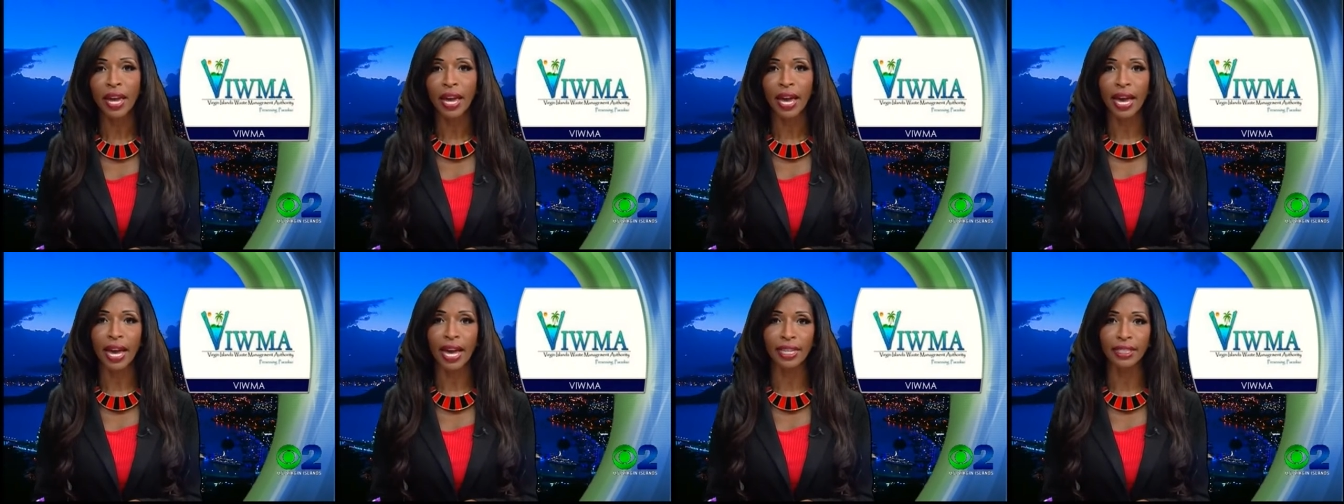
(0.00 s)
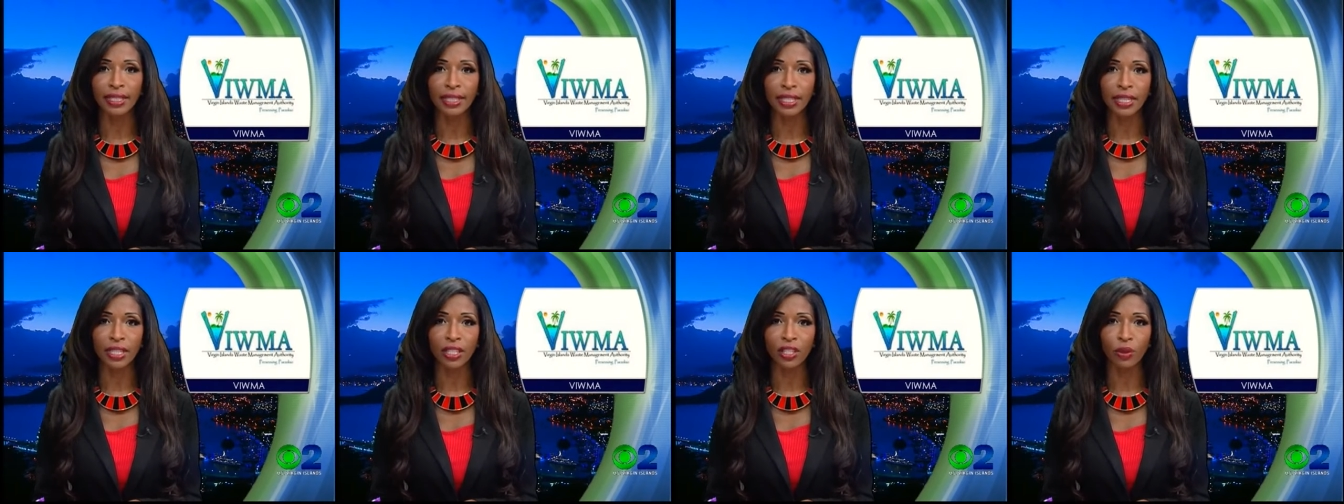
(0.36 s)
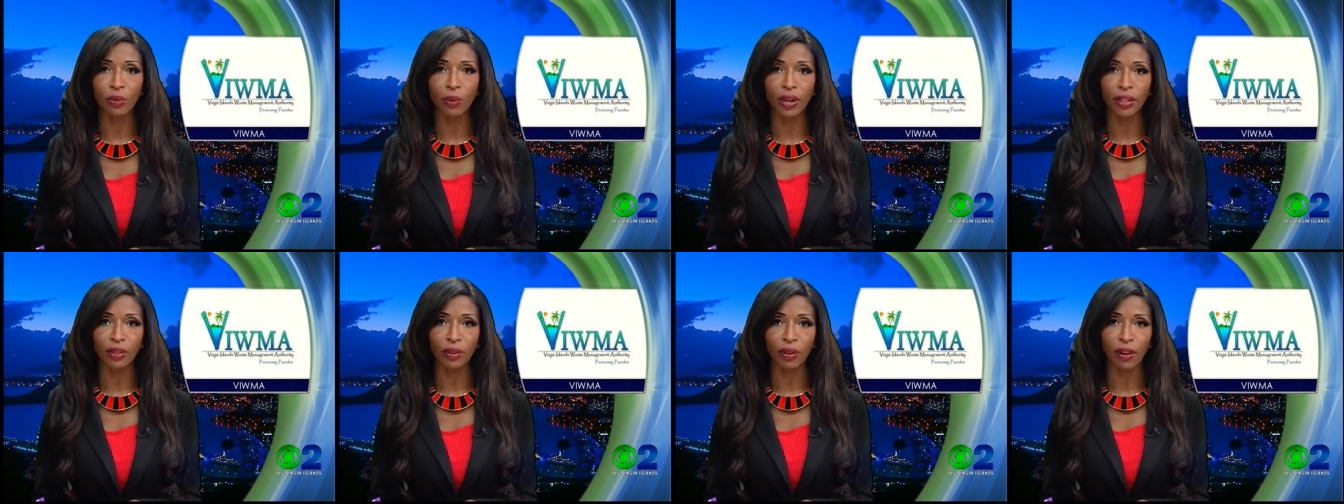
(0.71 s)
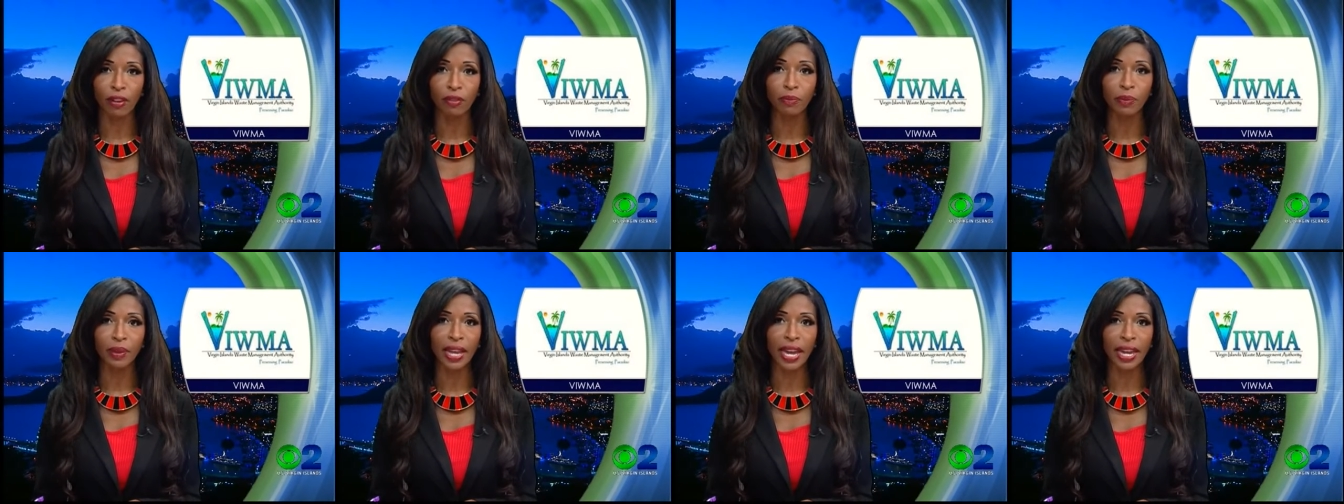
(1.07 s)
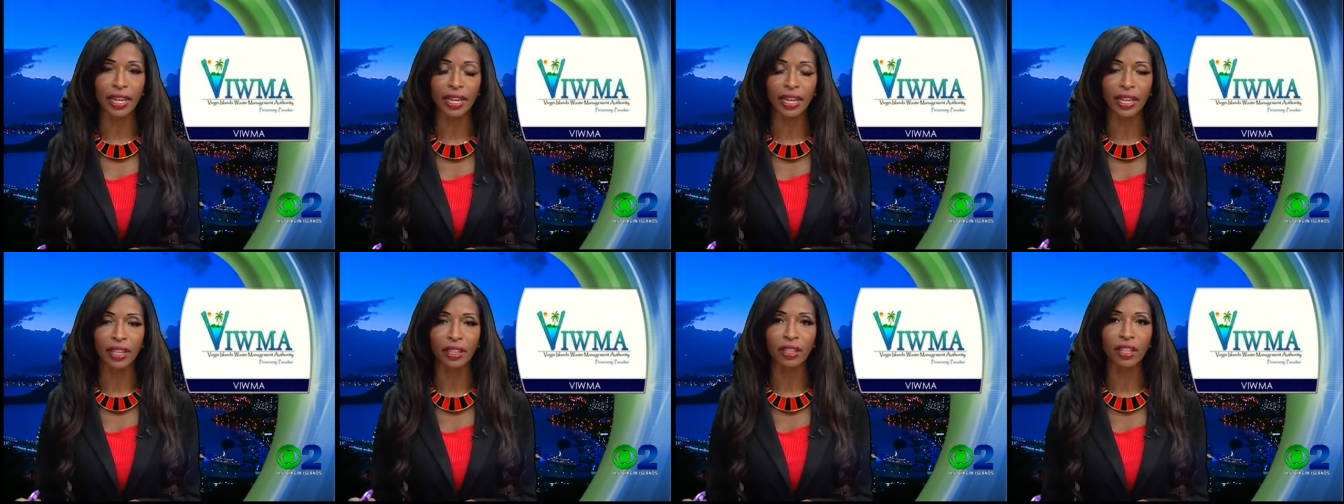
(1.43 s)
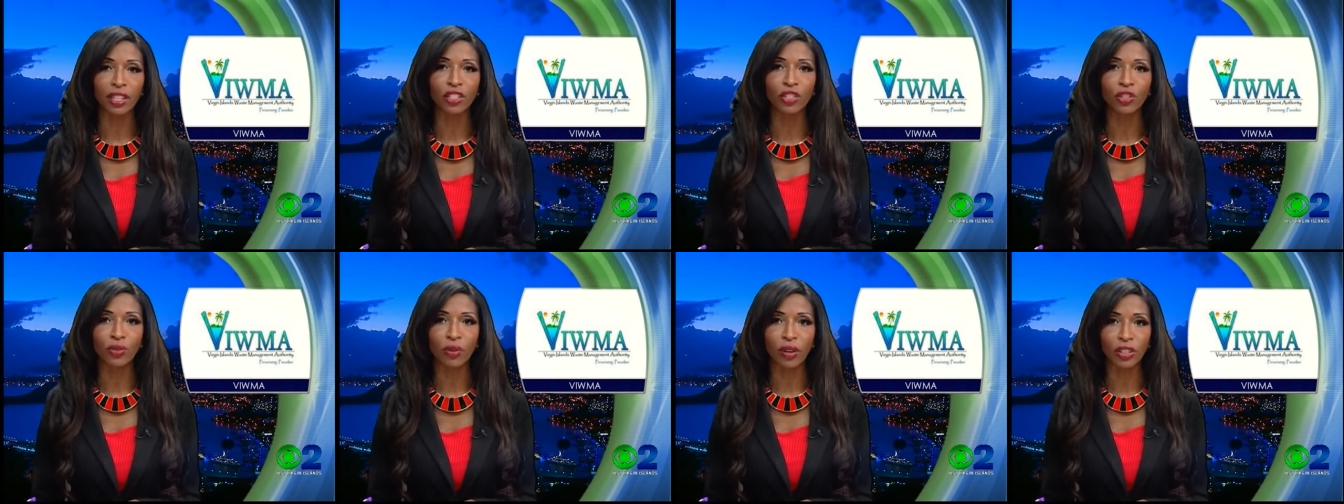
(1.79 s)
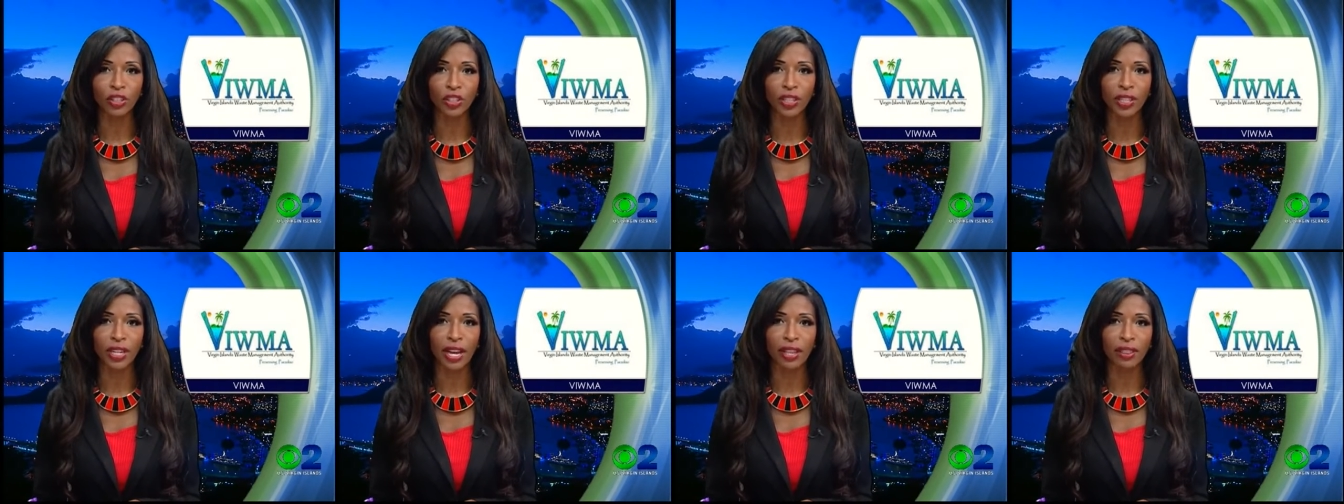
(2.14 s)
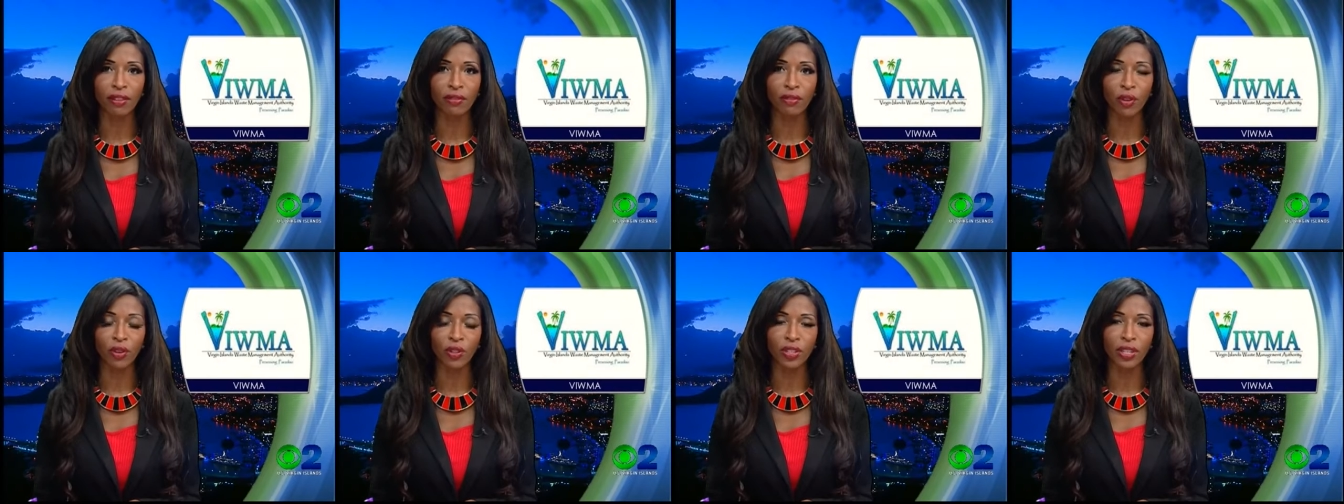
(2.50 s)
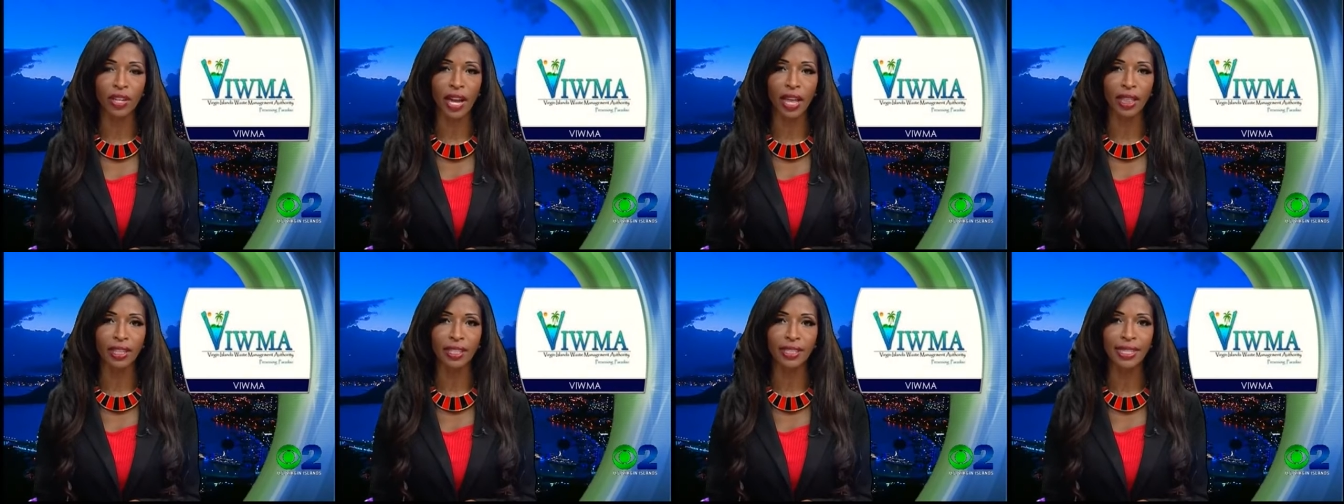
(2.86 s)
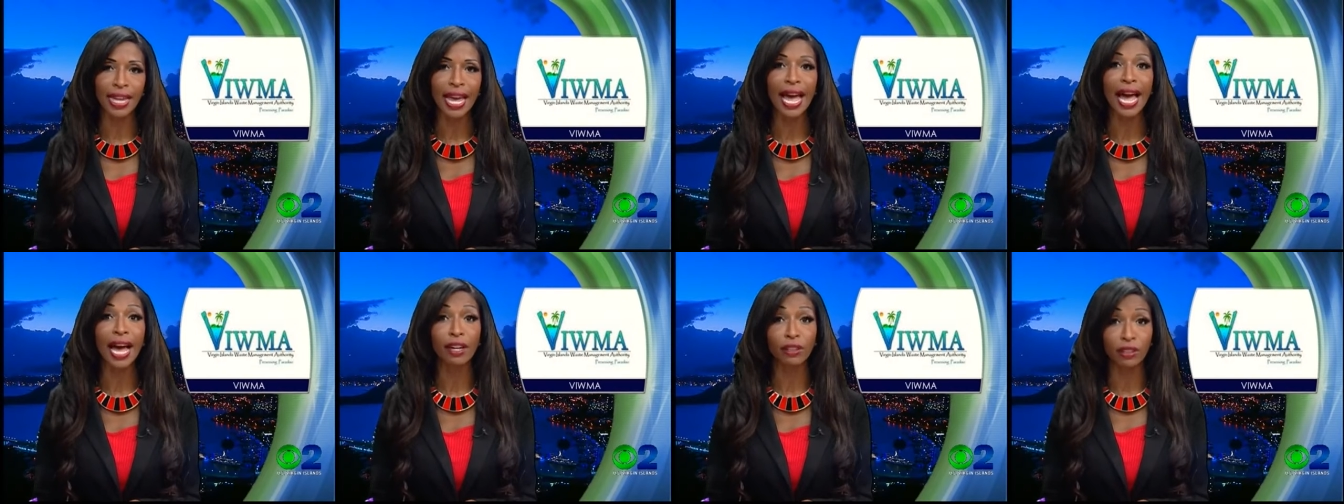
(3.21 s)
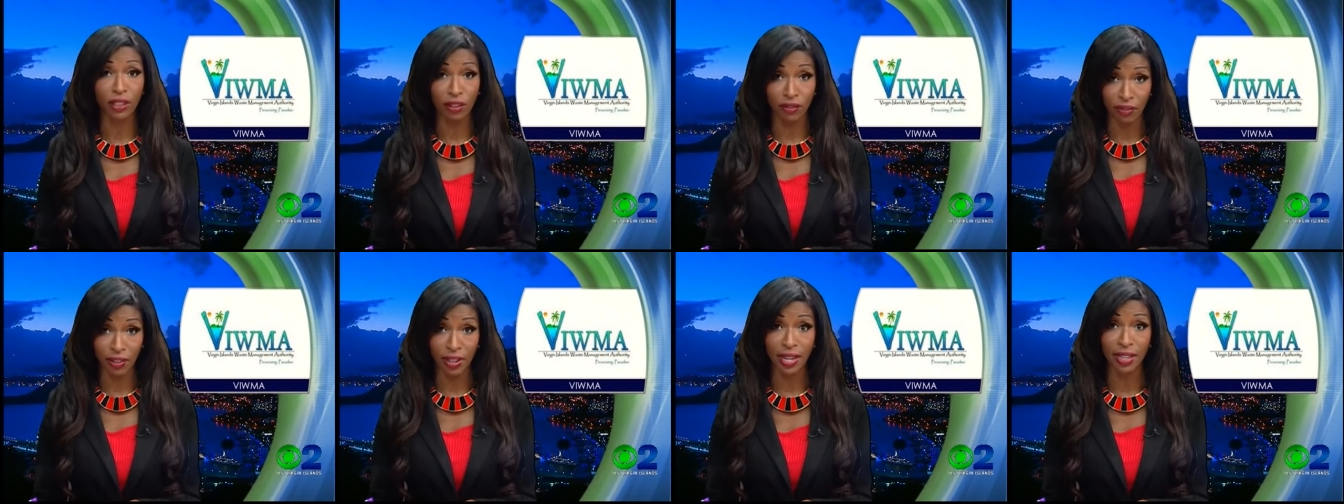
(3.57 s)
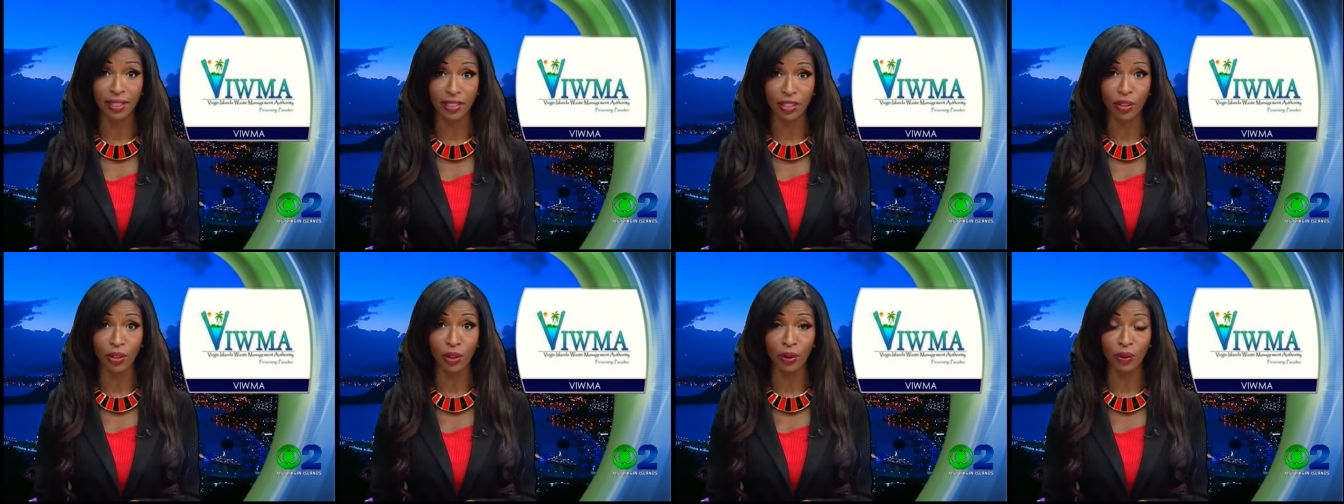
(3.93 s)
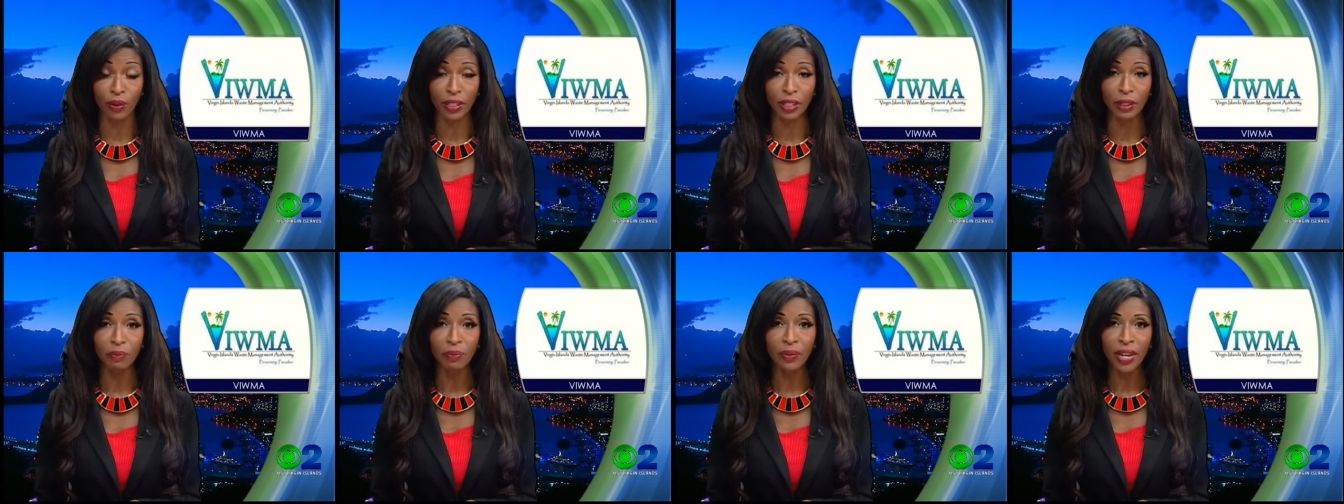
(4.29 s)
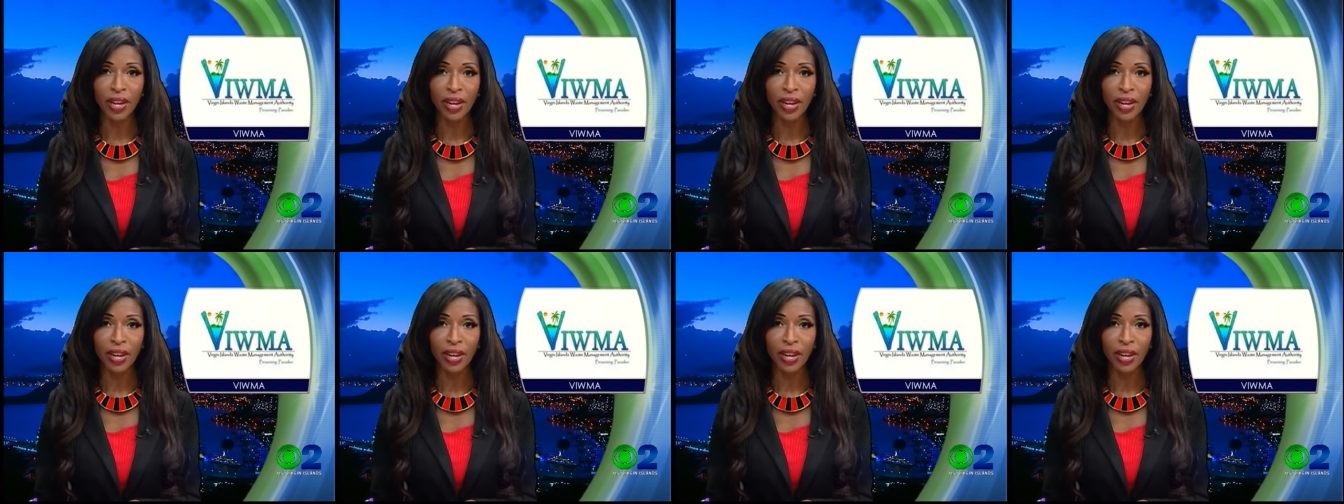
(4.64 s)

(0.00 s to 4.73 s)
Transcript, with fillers: as the Director of Planning and Construction at the Virgin Islands Housing Finance Authority.